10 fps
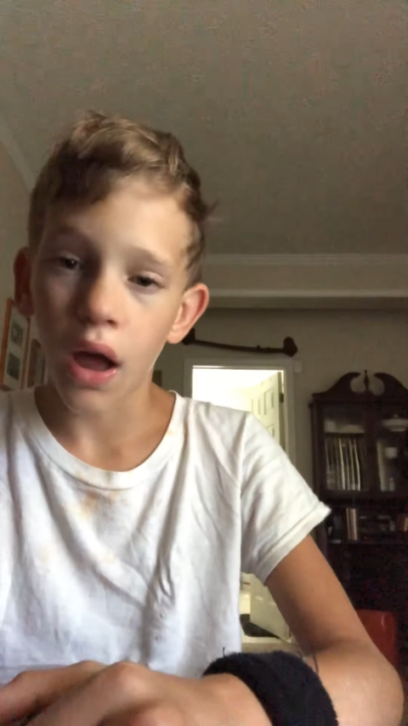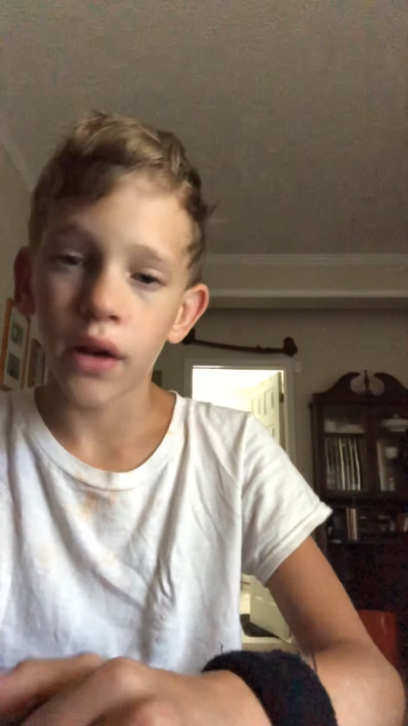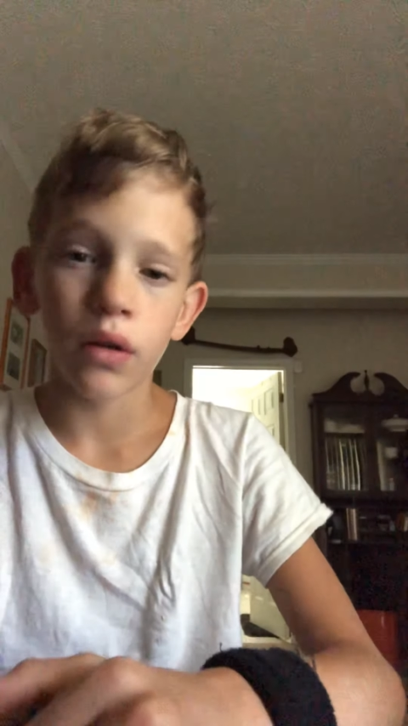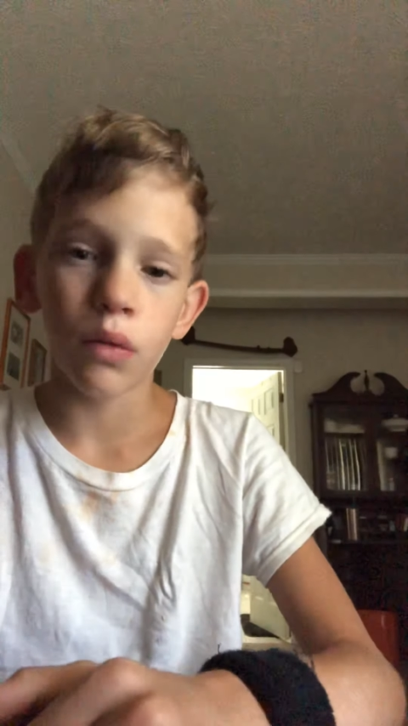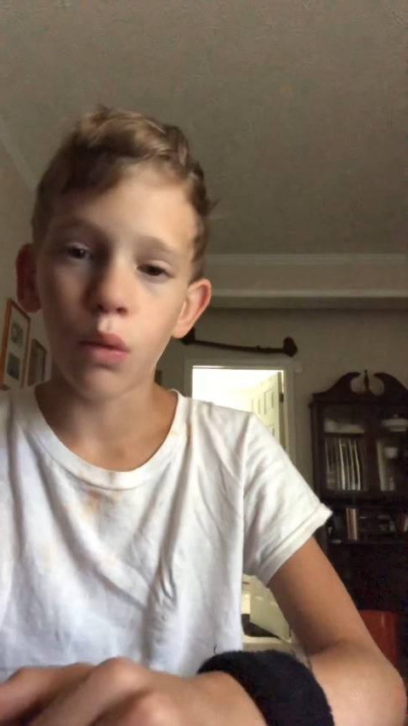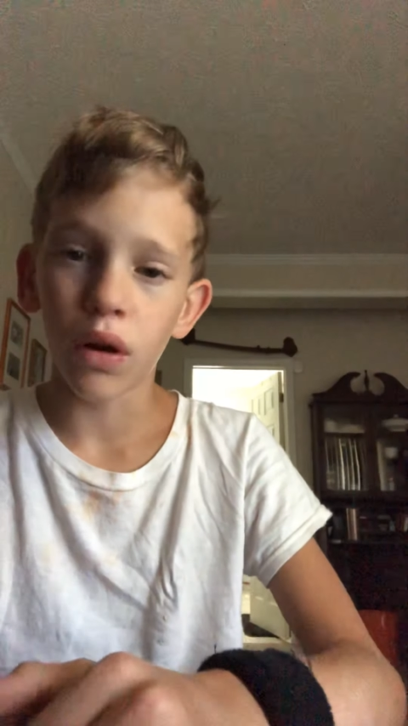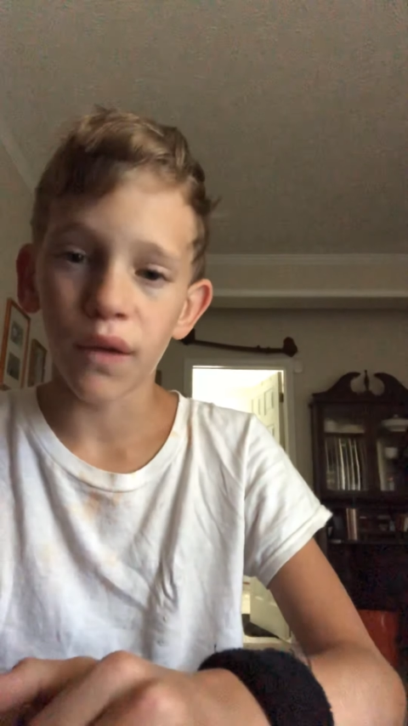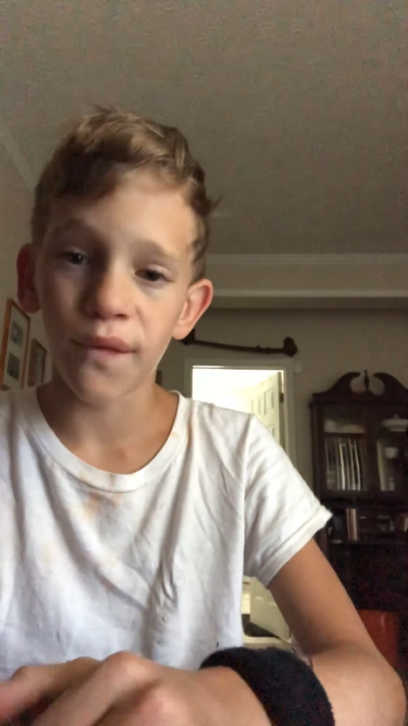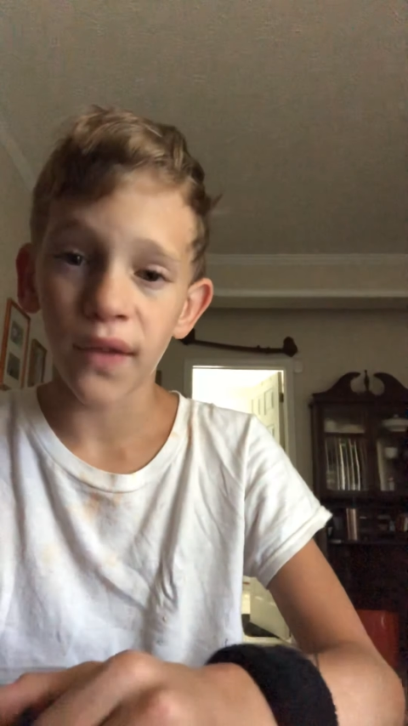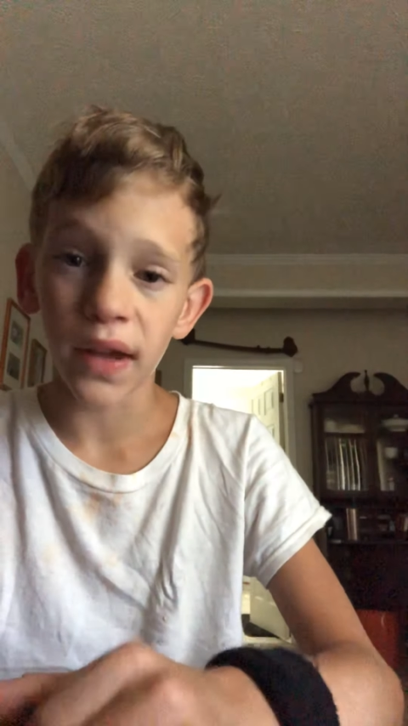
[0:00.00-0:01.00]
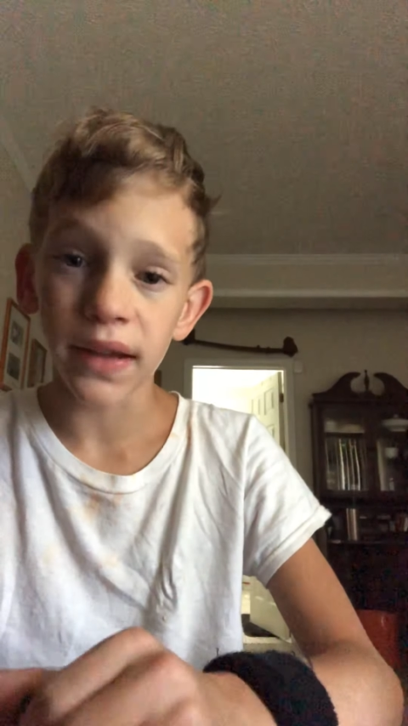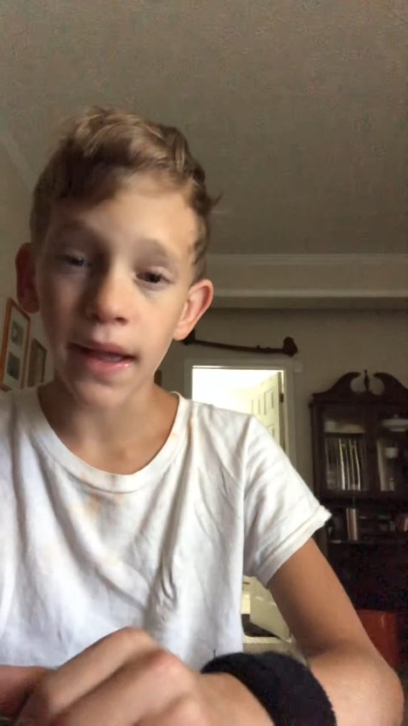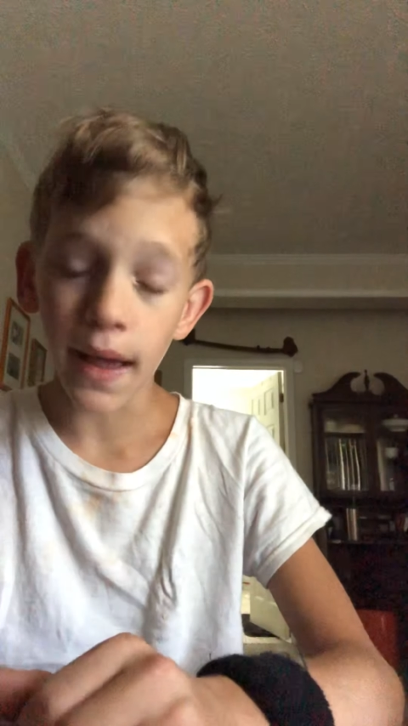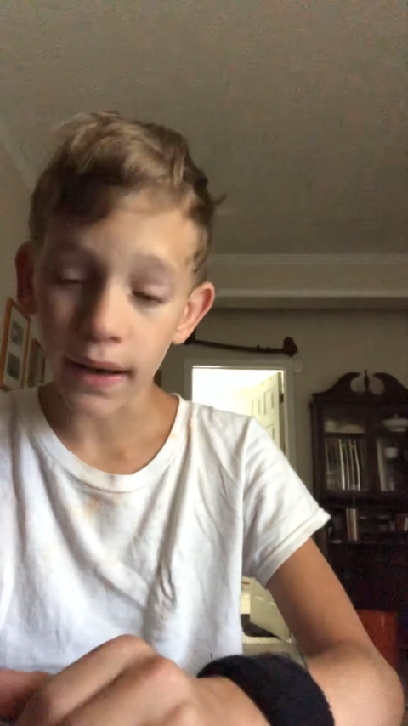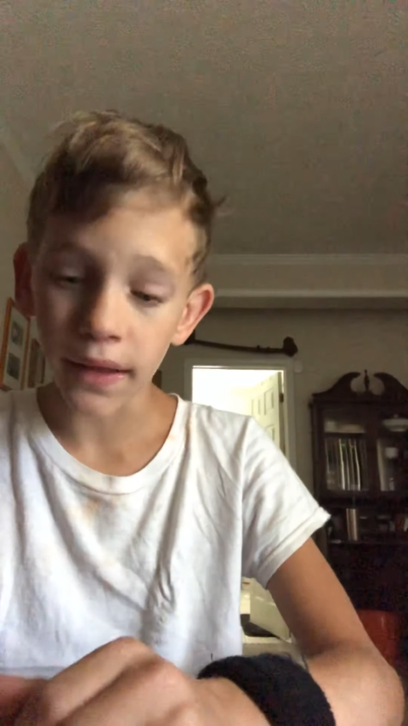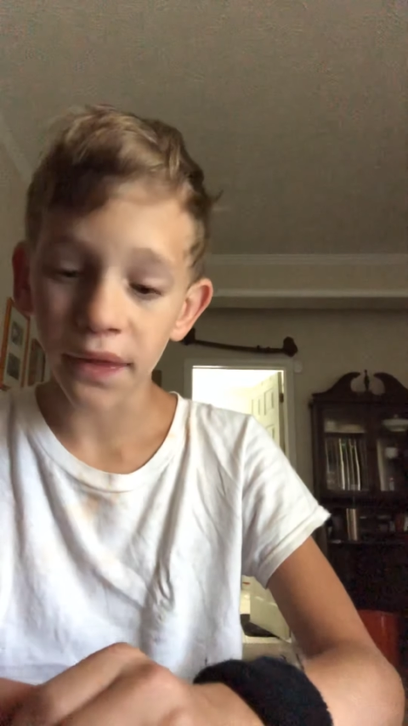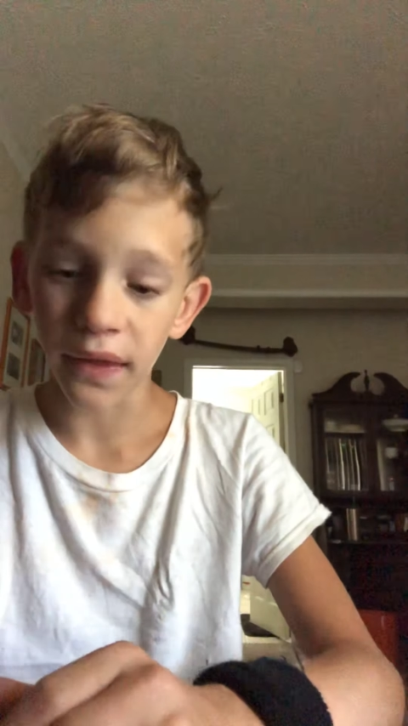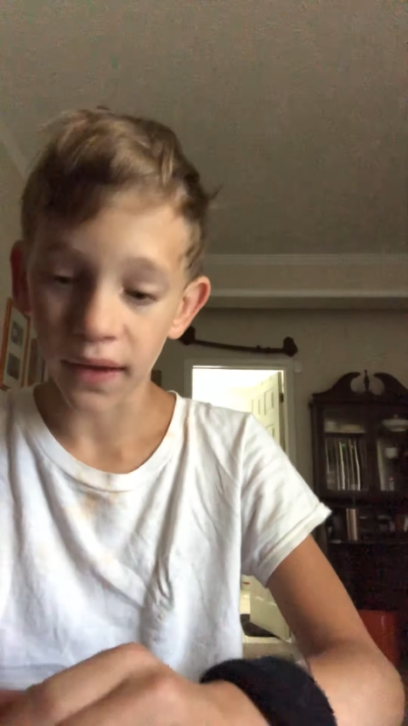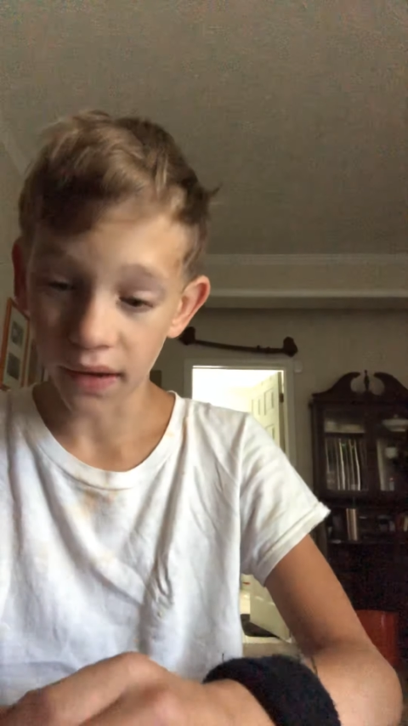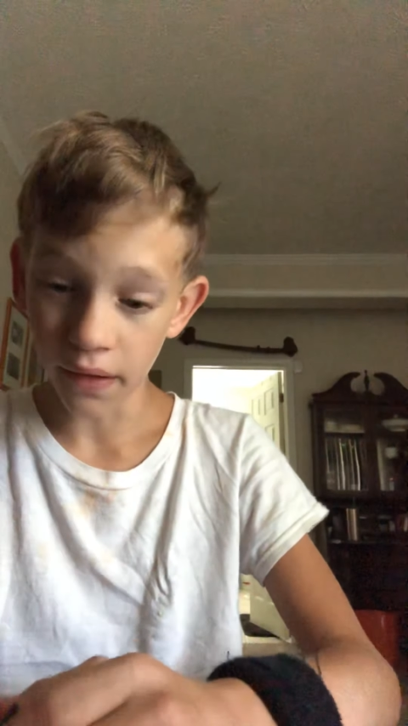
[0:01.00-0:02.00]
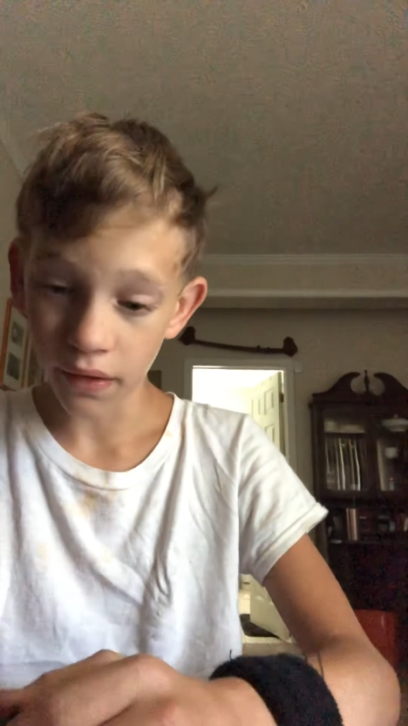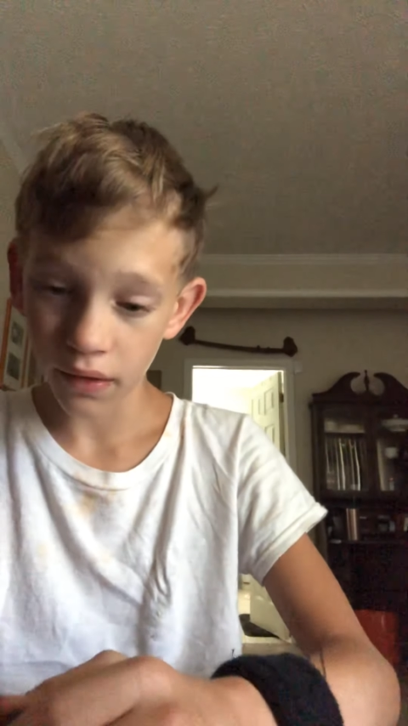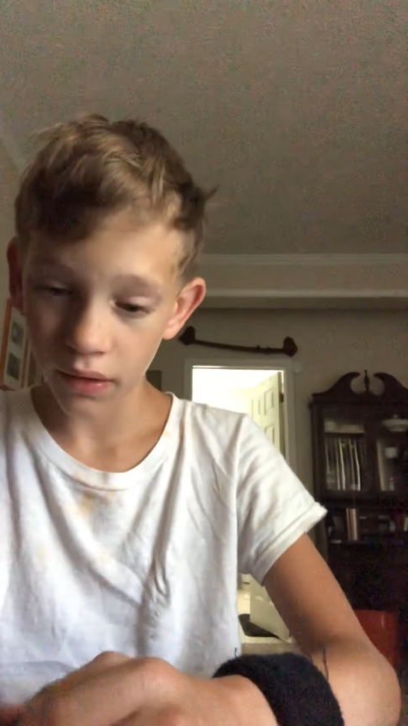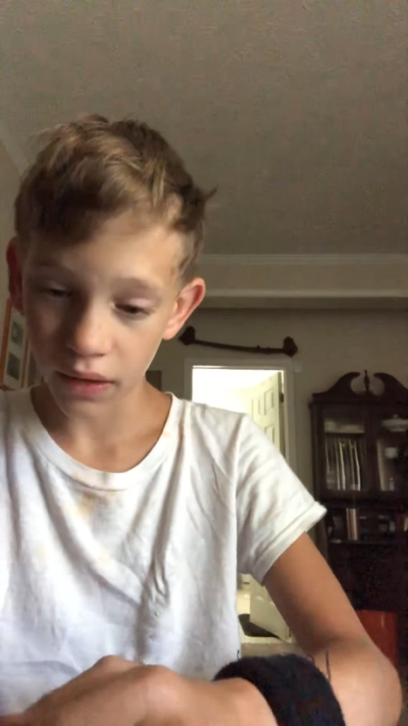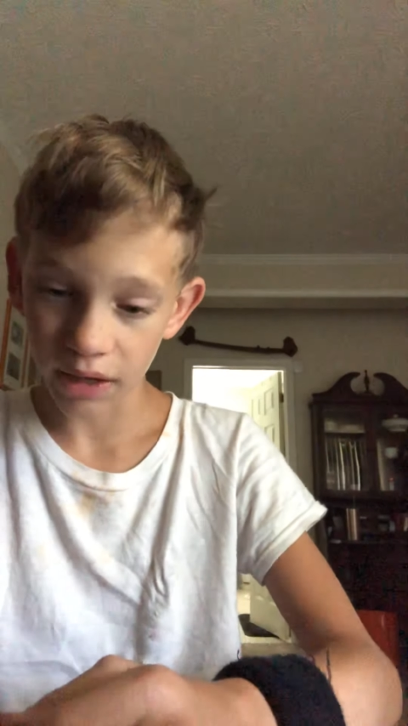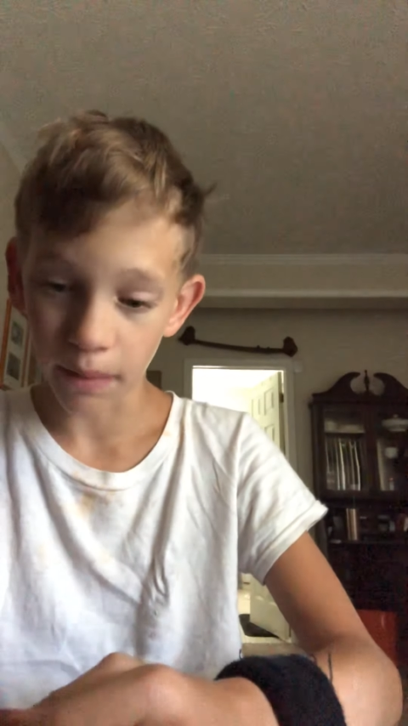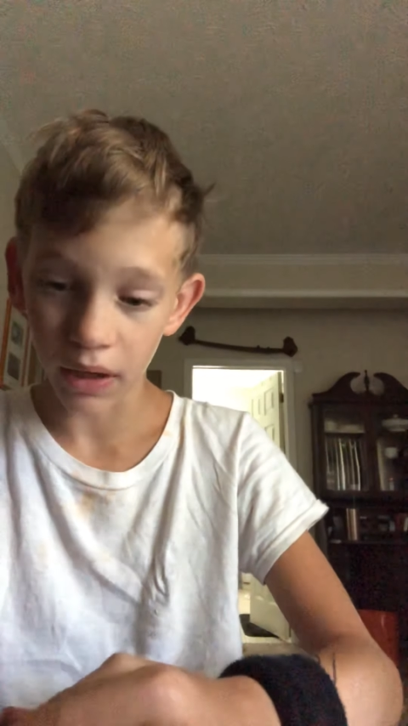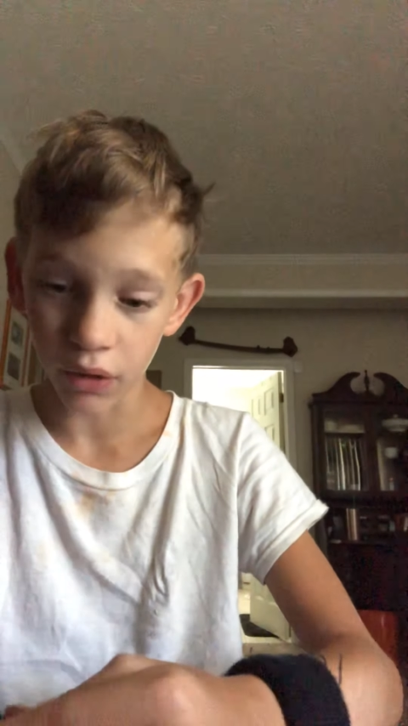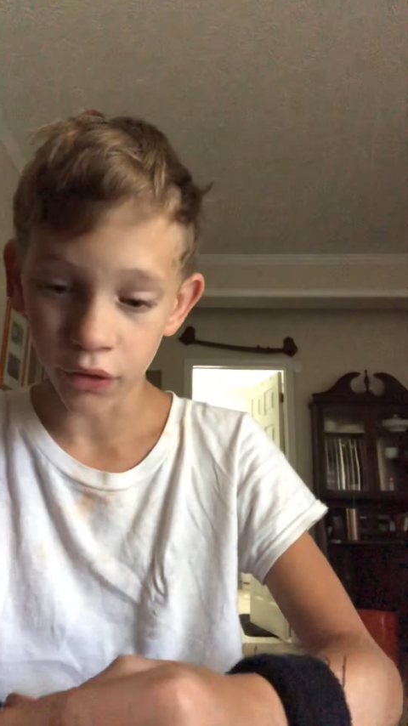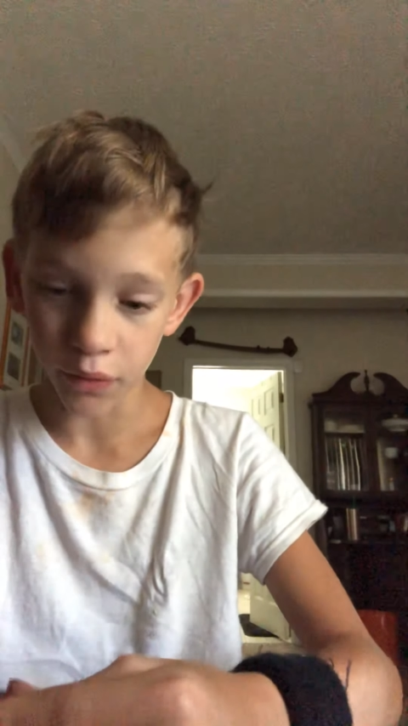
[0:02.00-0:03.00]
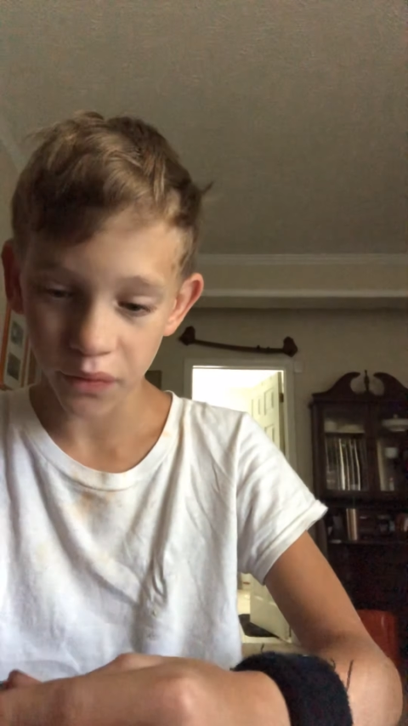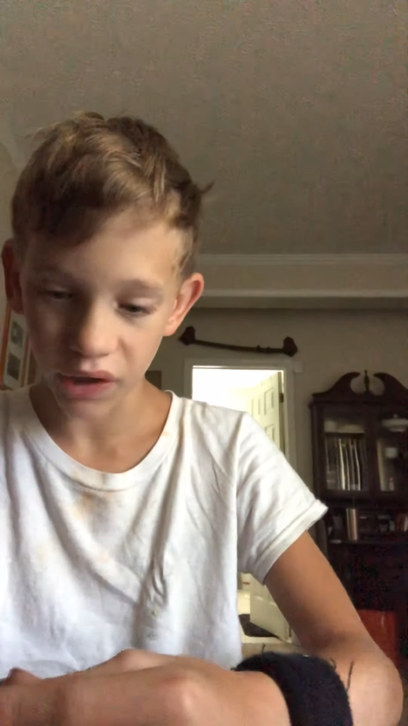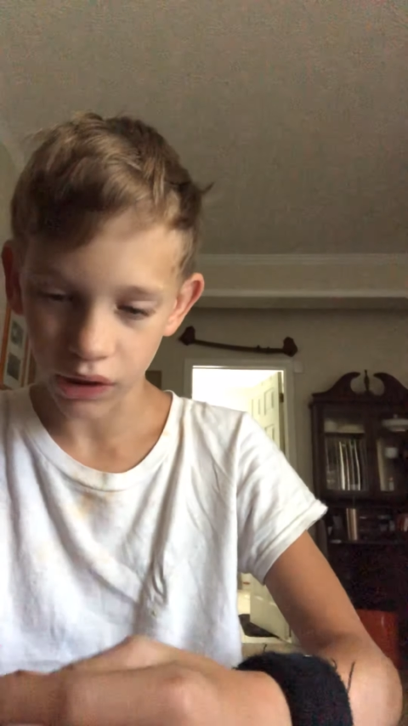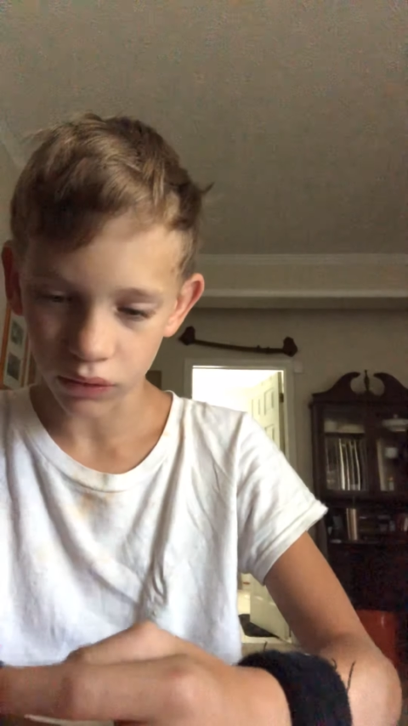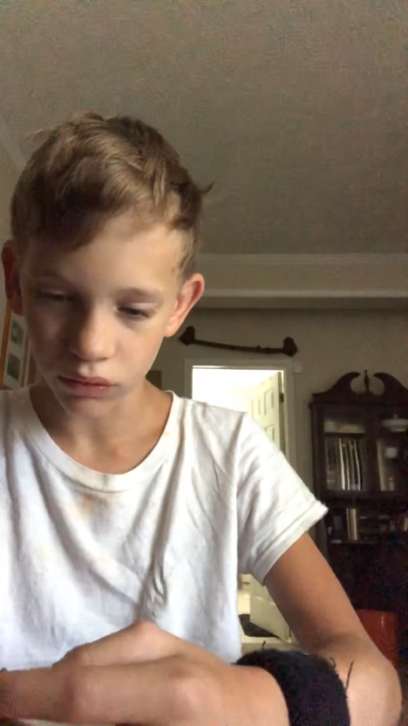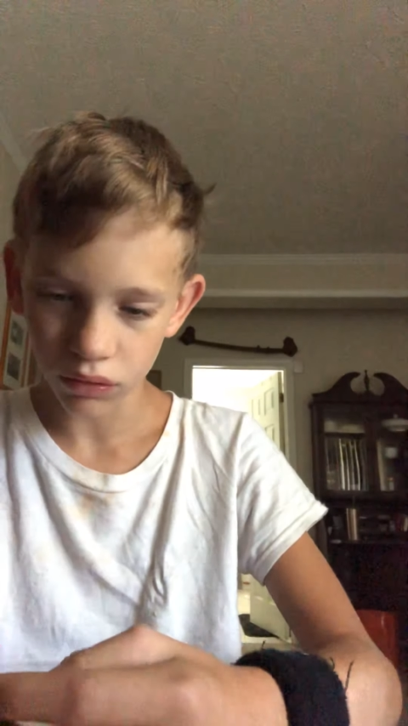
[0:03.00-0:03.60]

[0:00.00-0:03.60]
I don't want to fake anything in my YouTube channel.